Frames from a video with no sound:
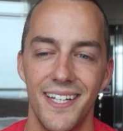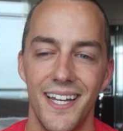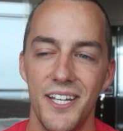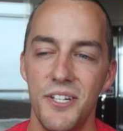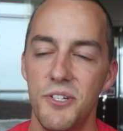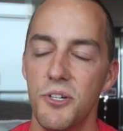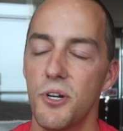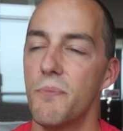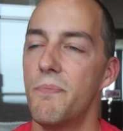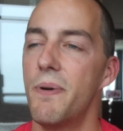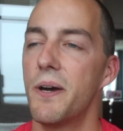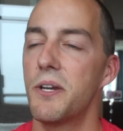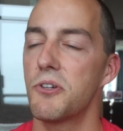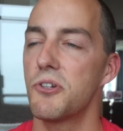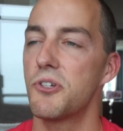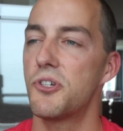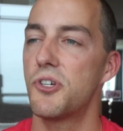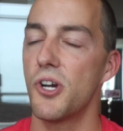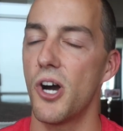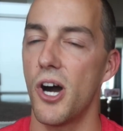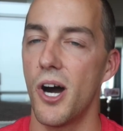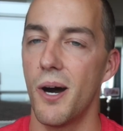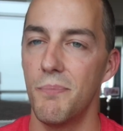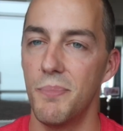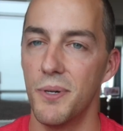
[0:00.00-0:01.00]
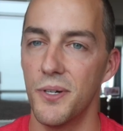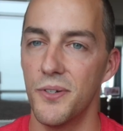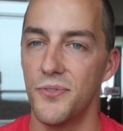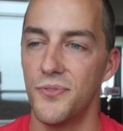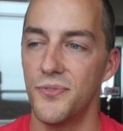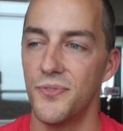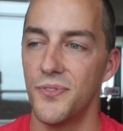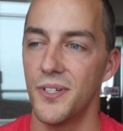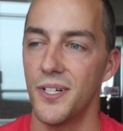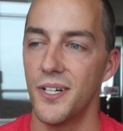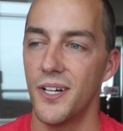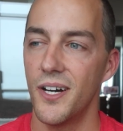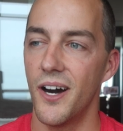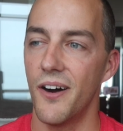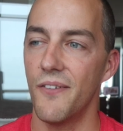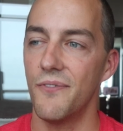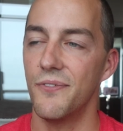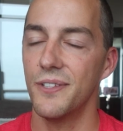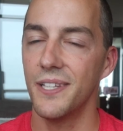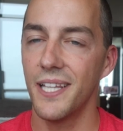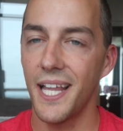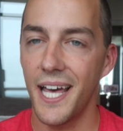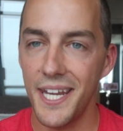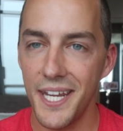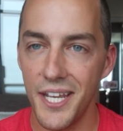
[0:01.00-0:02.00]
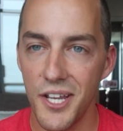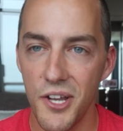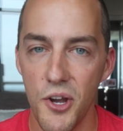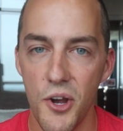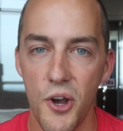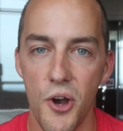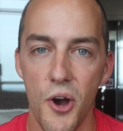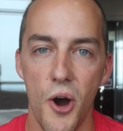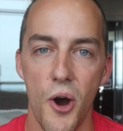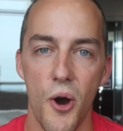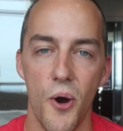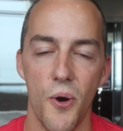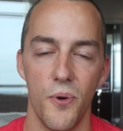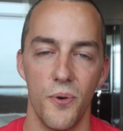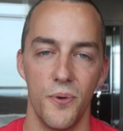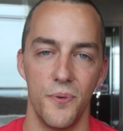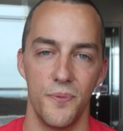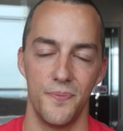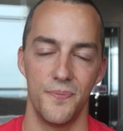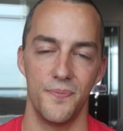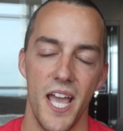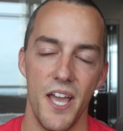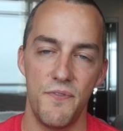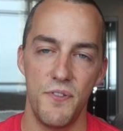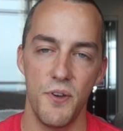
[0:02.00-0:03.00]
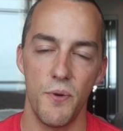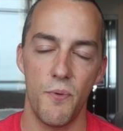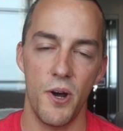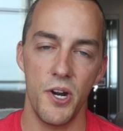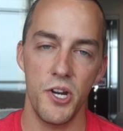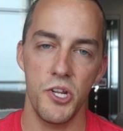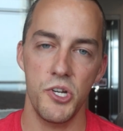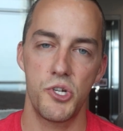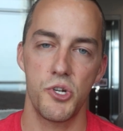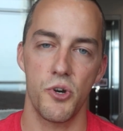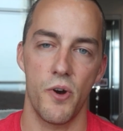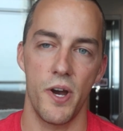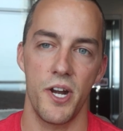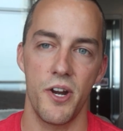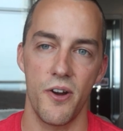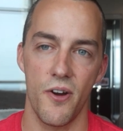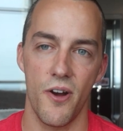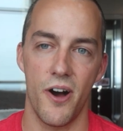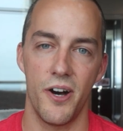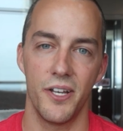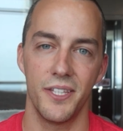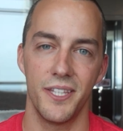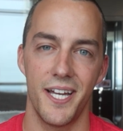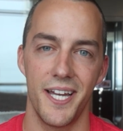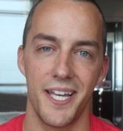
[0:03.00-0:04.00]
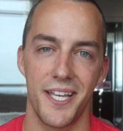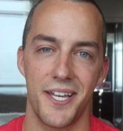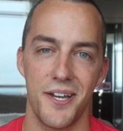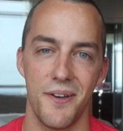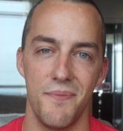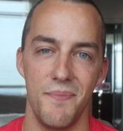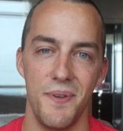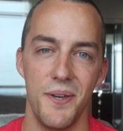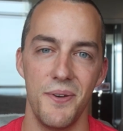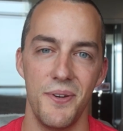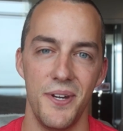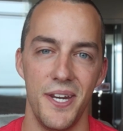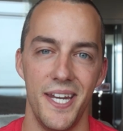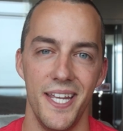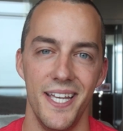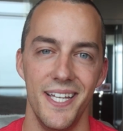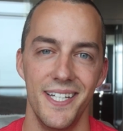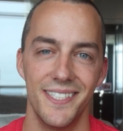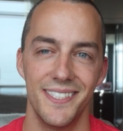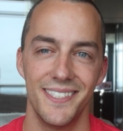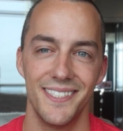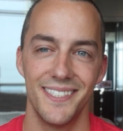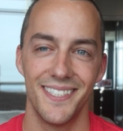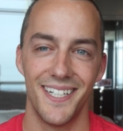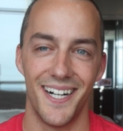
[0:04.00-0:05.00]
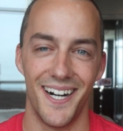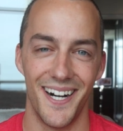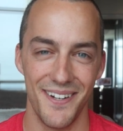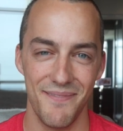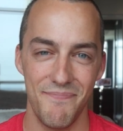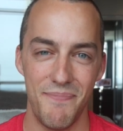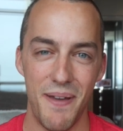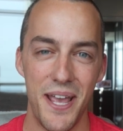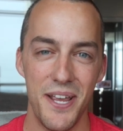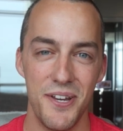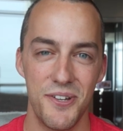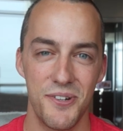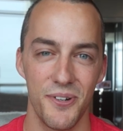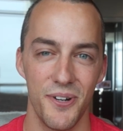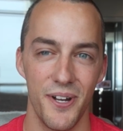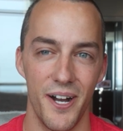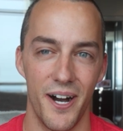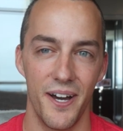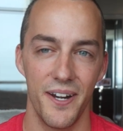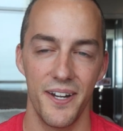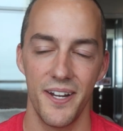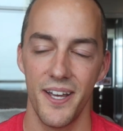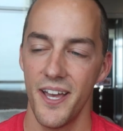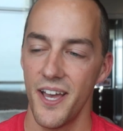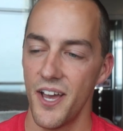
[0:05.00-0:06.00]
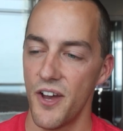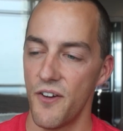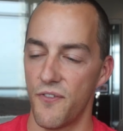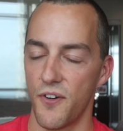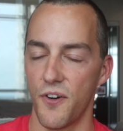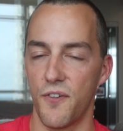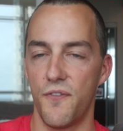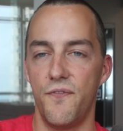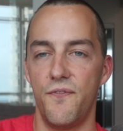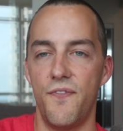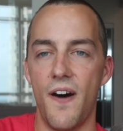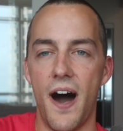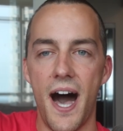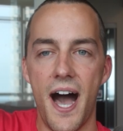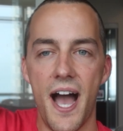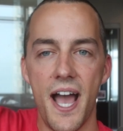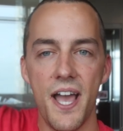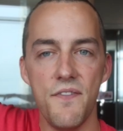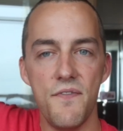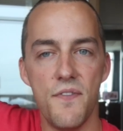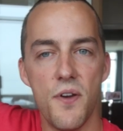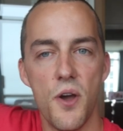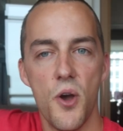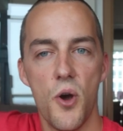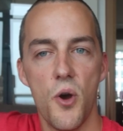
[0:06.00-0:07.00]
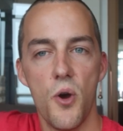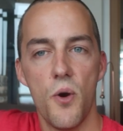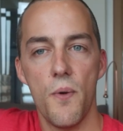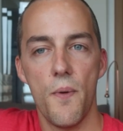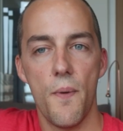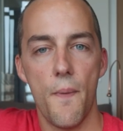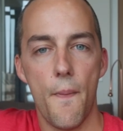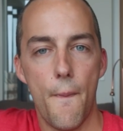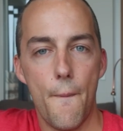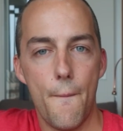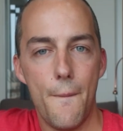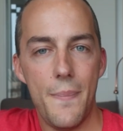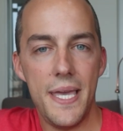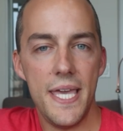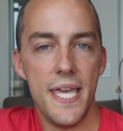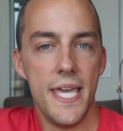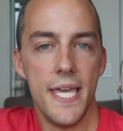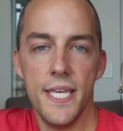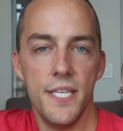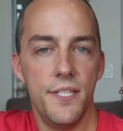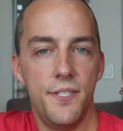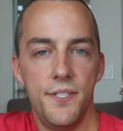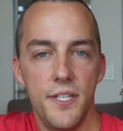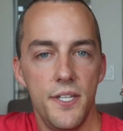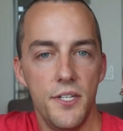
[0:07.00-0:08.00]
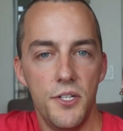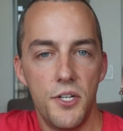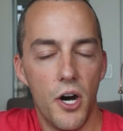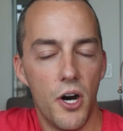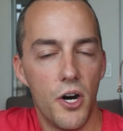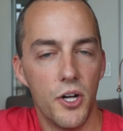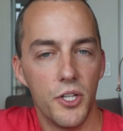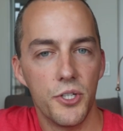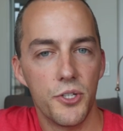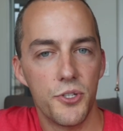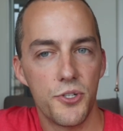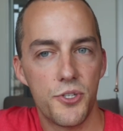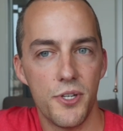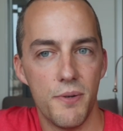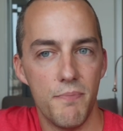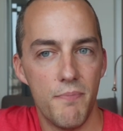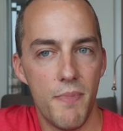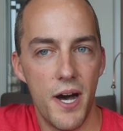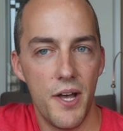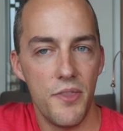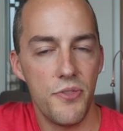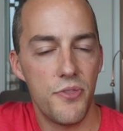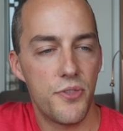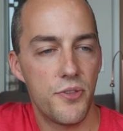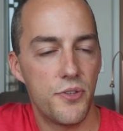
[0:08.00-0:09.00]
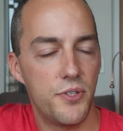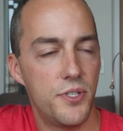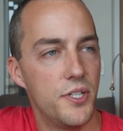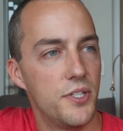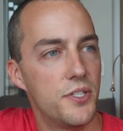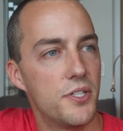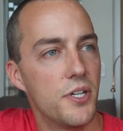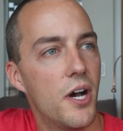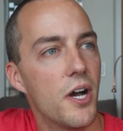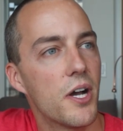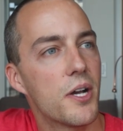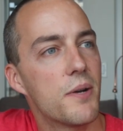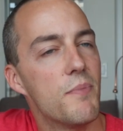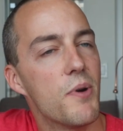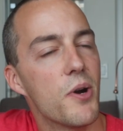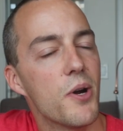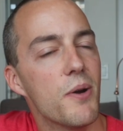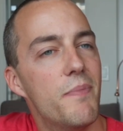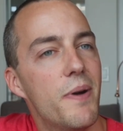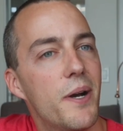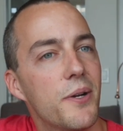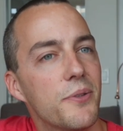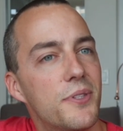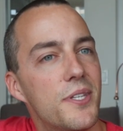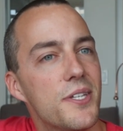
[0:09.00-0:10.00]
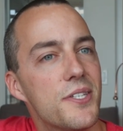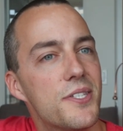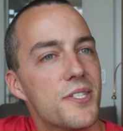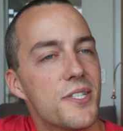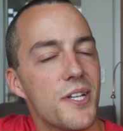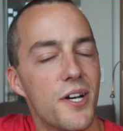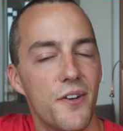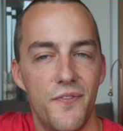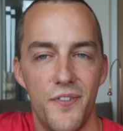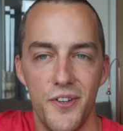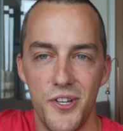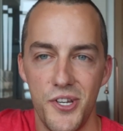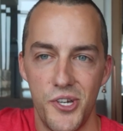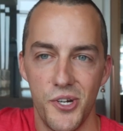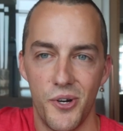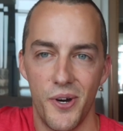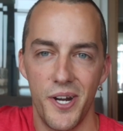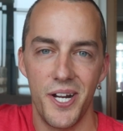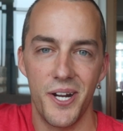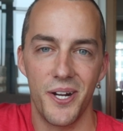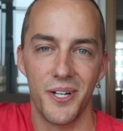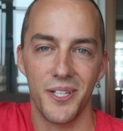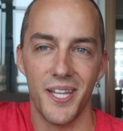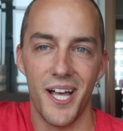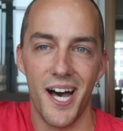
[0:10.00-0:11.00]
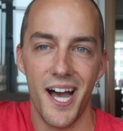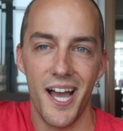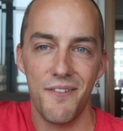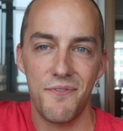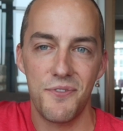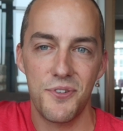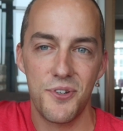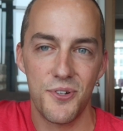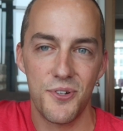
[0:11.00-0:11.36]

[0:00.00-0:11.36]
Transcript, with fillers: and do a better job of, of letting go. If you want to join our online community on Patreon for five easy dollars a month to talk more about this stuff and join our live